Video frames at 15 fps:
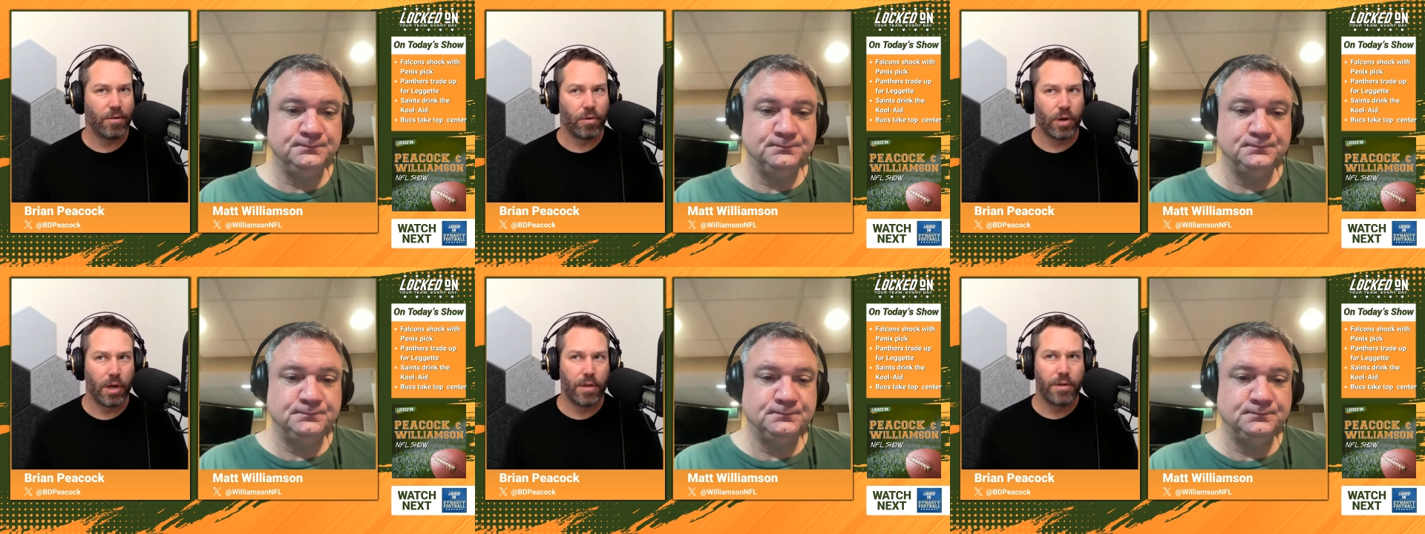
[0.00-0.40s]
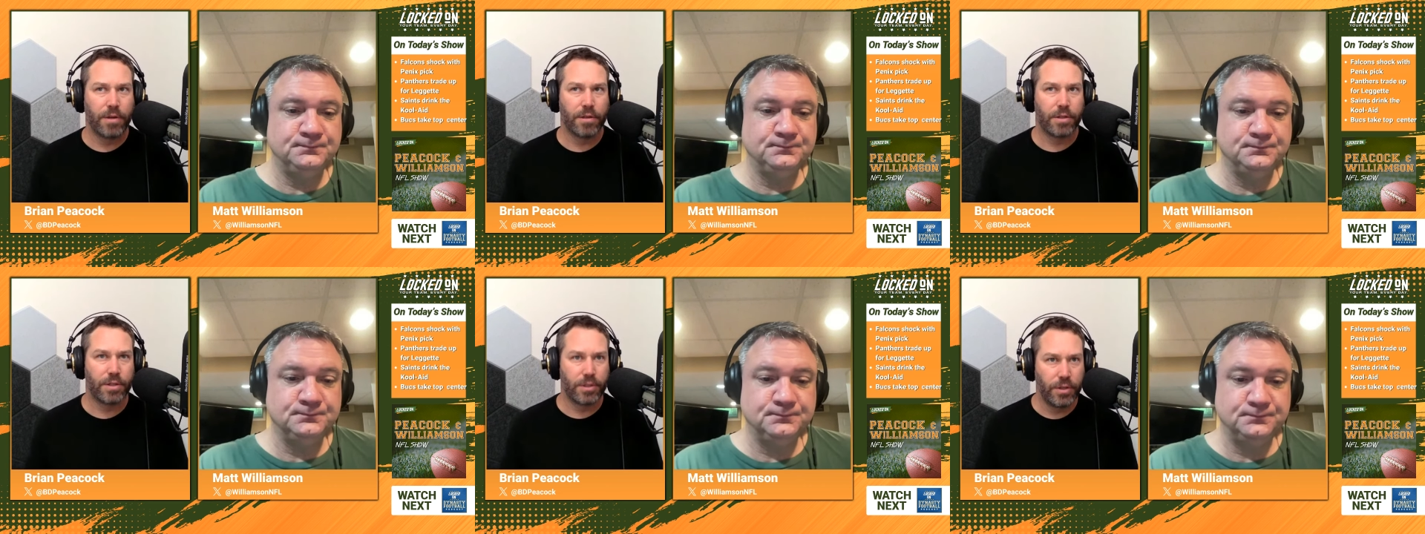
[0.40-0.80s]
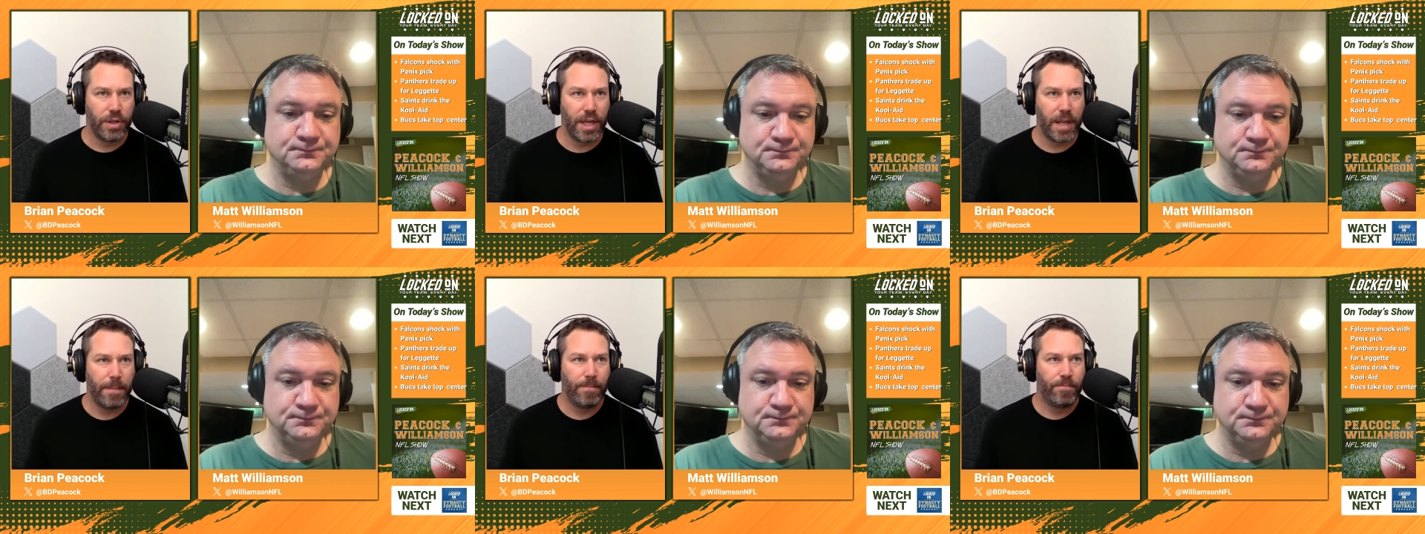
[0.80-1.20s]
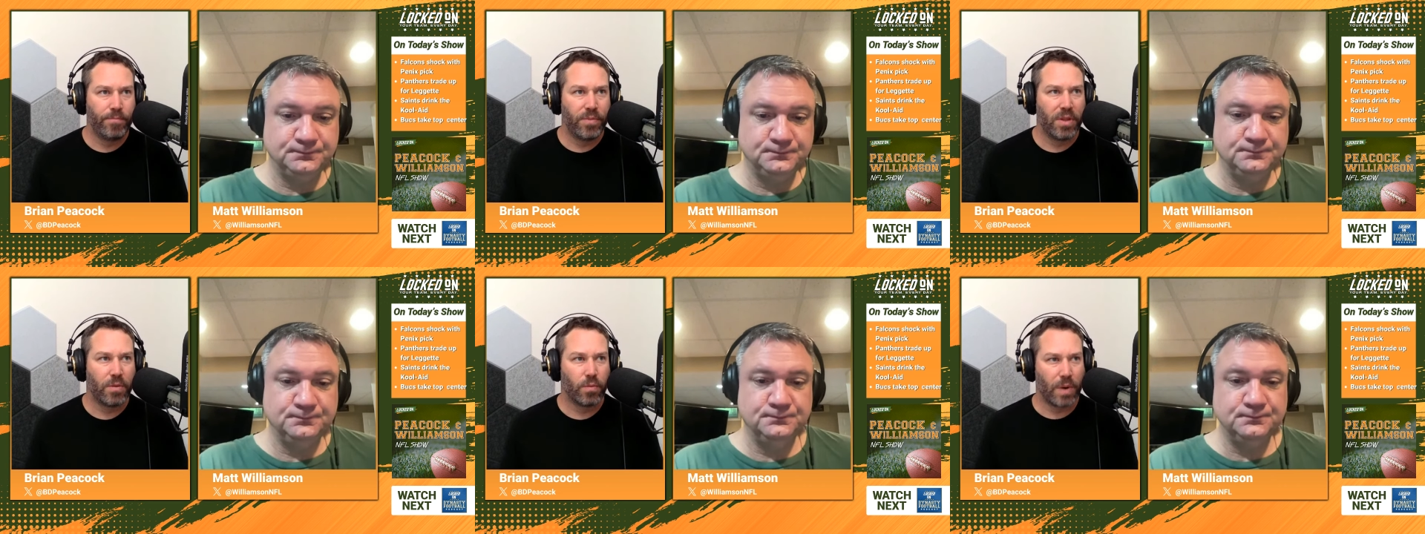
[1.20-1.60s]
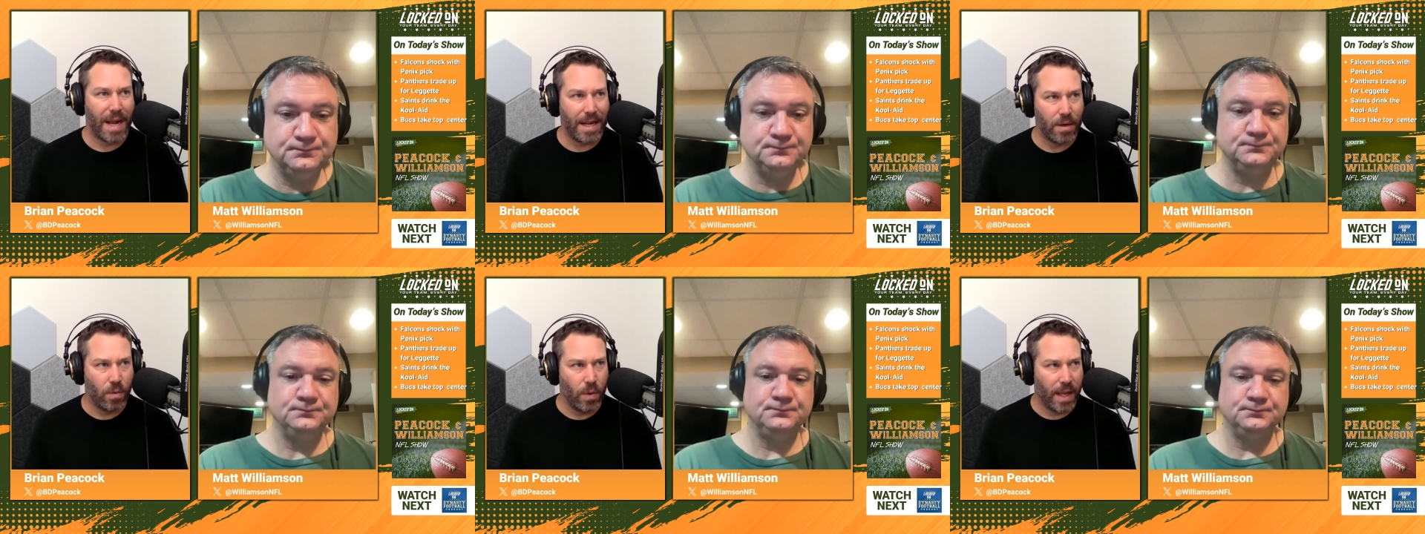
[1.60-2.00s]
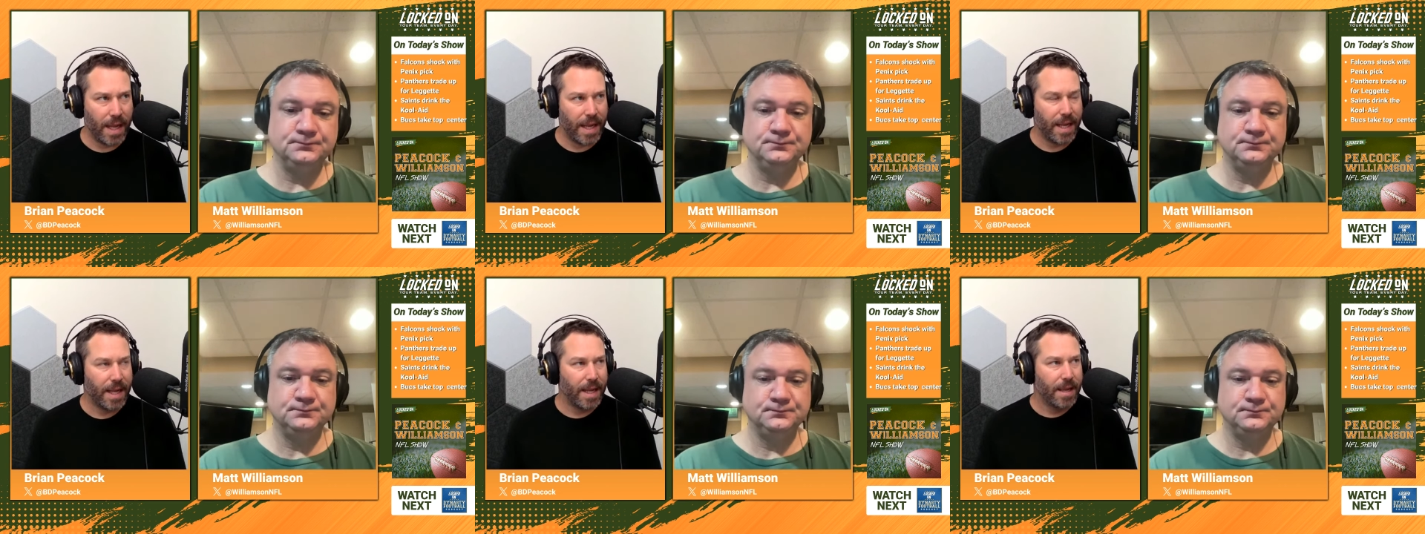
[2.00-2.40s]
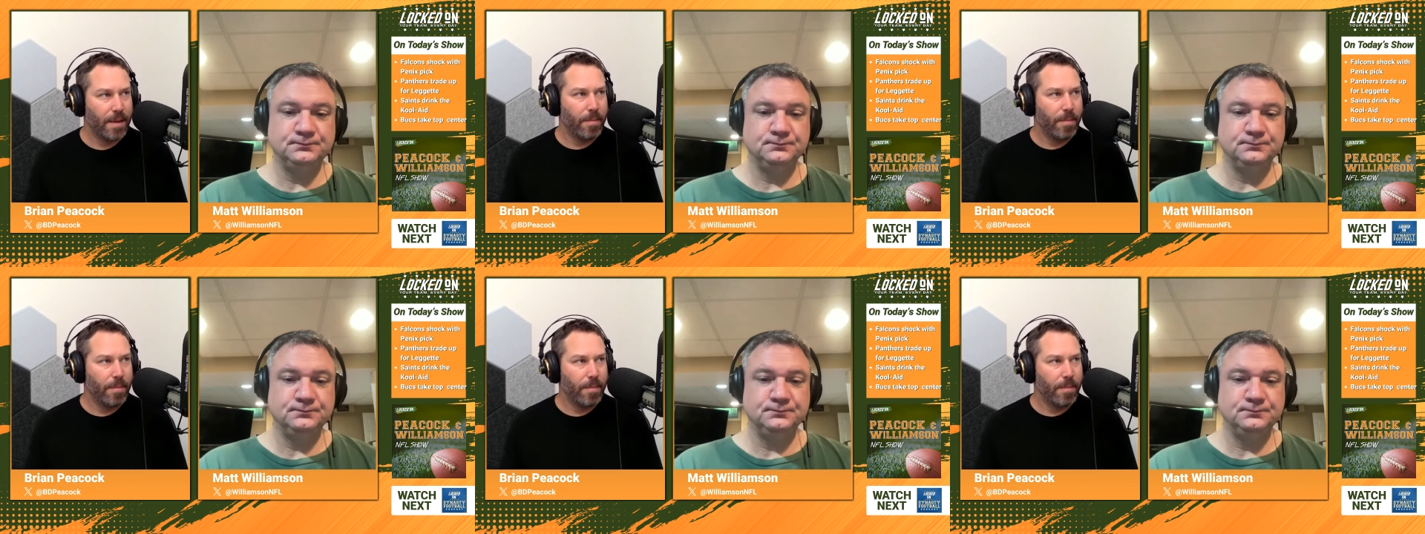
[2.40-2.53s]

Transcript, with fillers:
Speaker 1: or understood it right away.